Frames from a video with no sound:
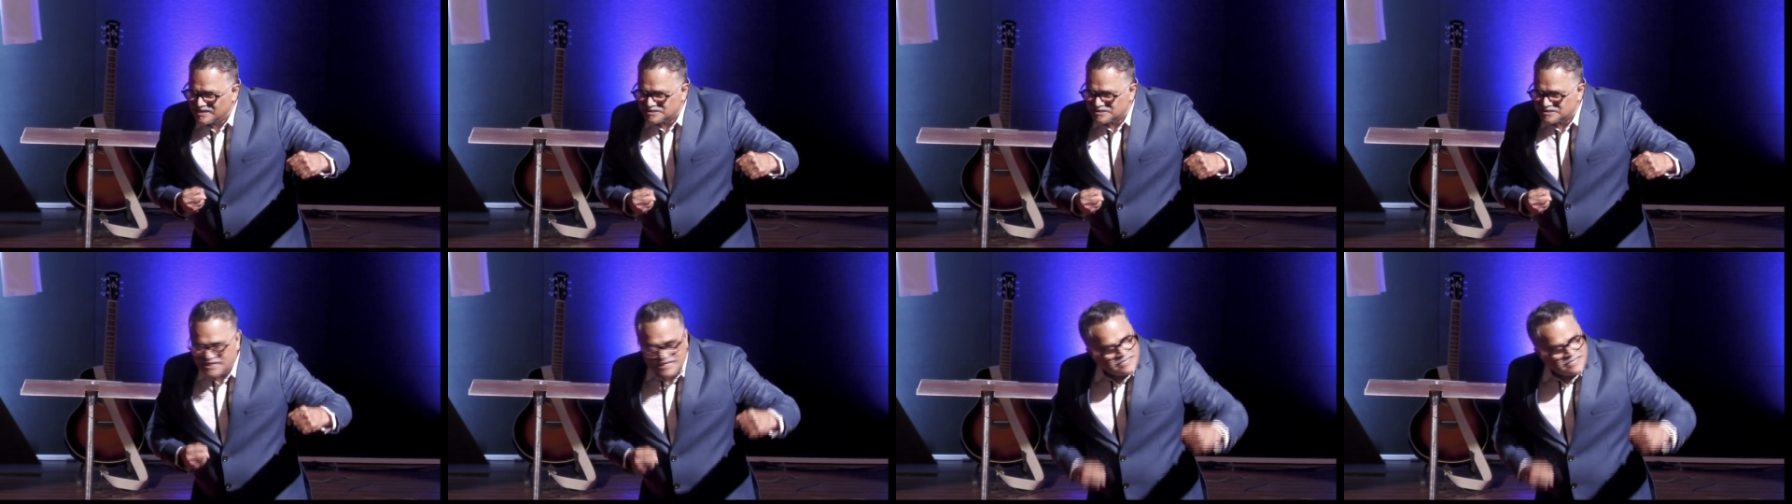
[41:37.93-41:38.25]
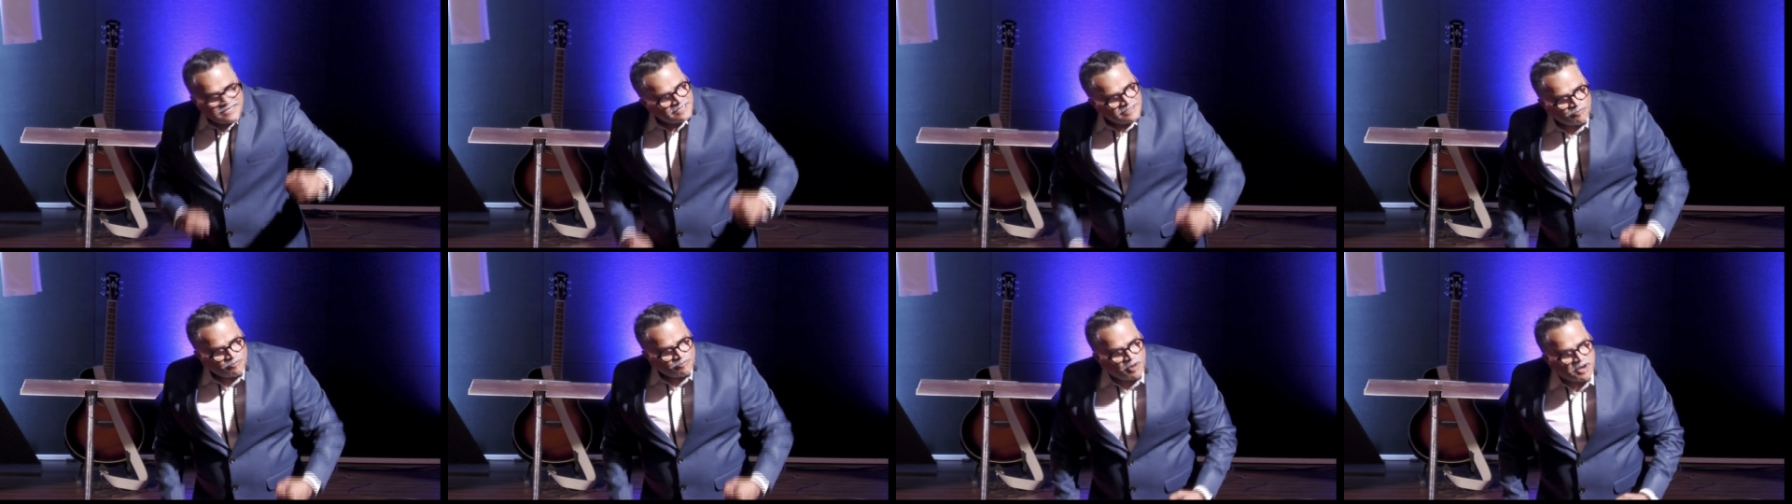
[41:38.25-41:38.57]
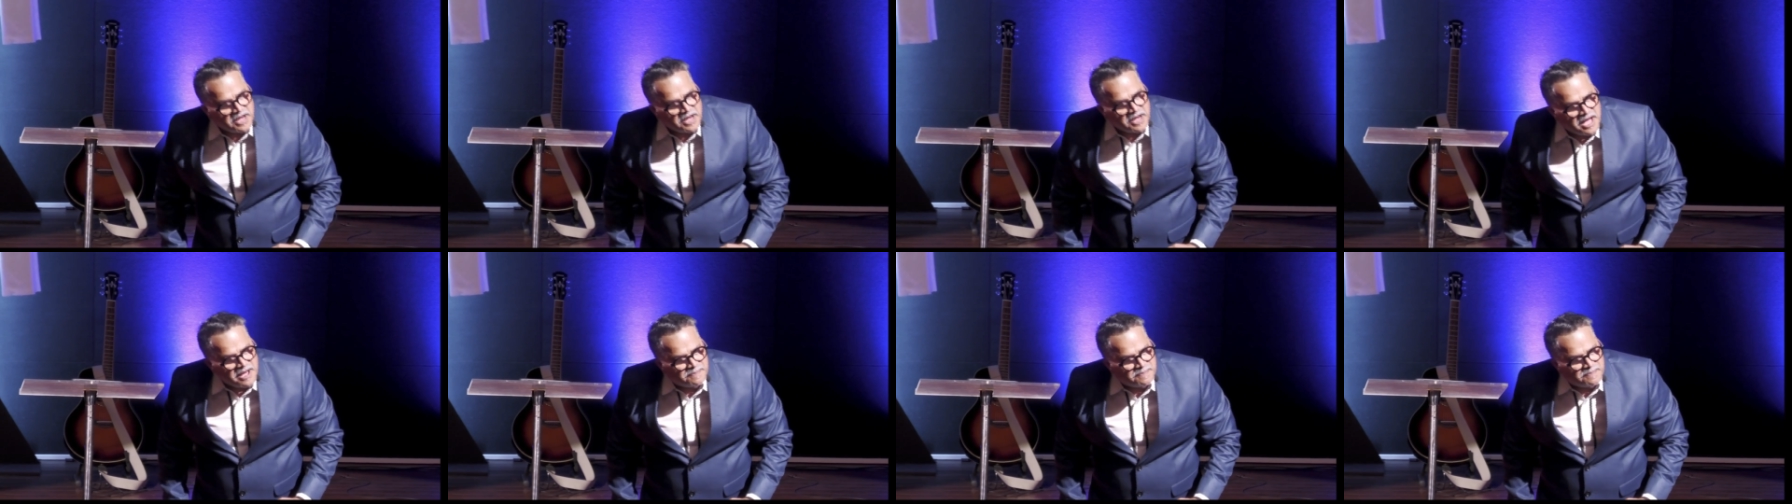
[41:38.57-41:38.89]
Say,
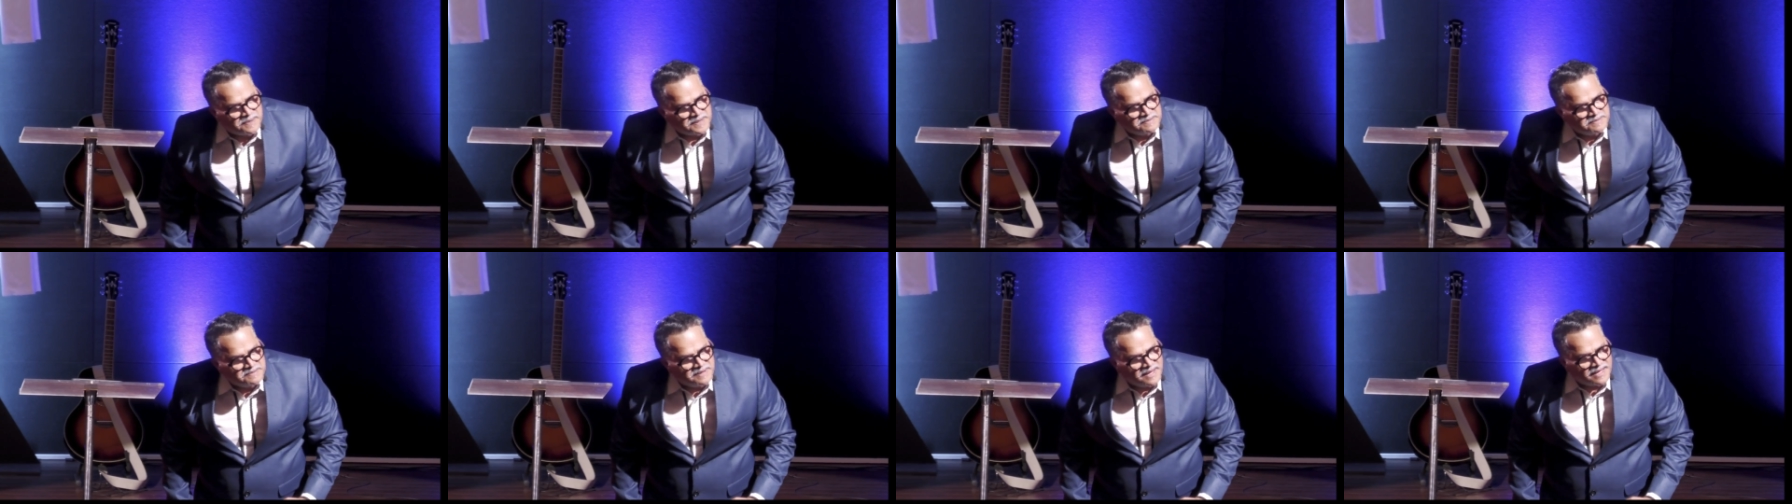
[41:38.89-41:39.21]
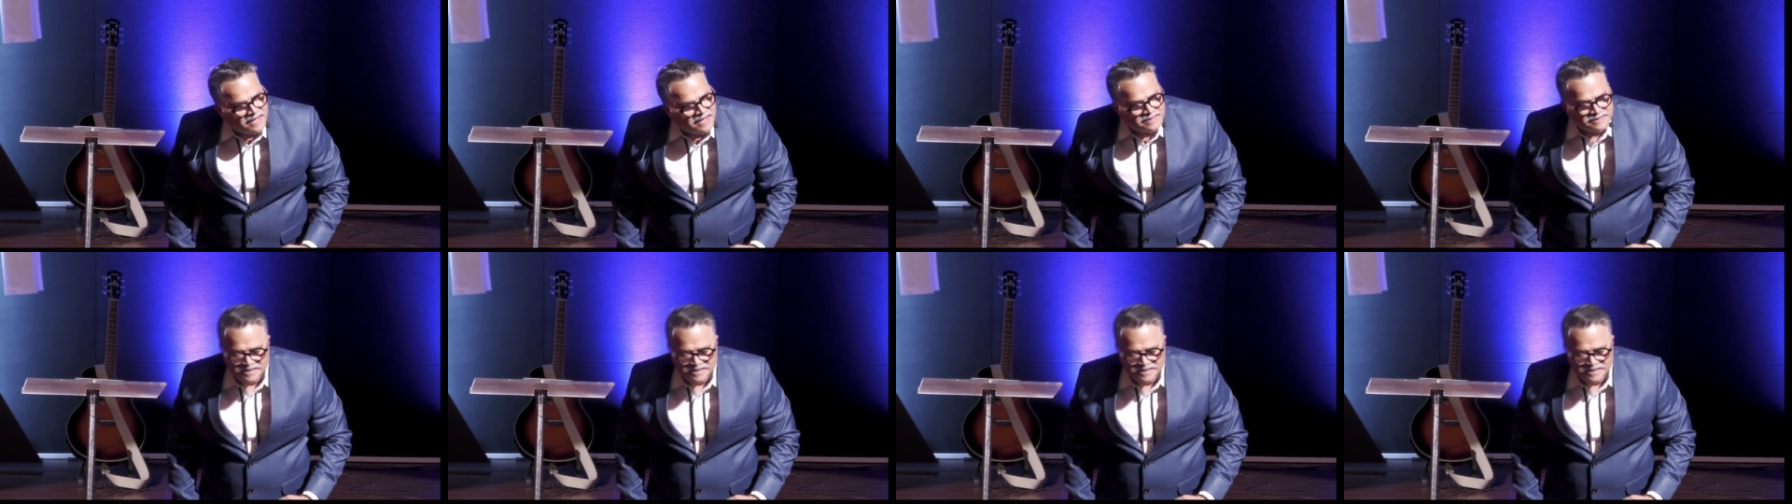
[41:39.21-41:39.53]
what happened, man?